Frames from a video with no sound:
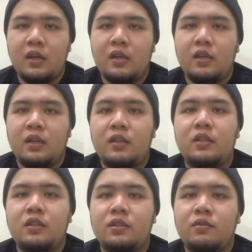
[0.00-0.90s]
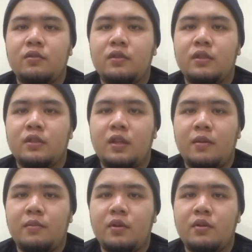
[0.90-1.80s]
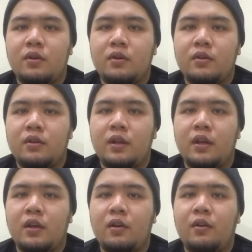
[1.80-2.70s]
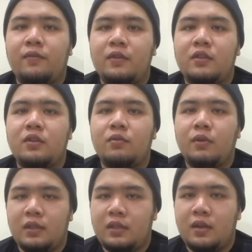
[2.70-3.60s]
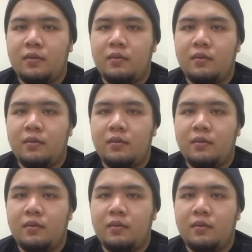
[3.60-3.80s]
It issued the statement on their official website.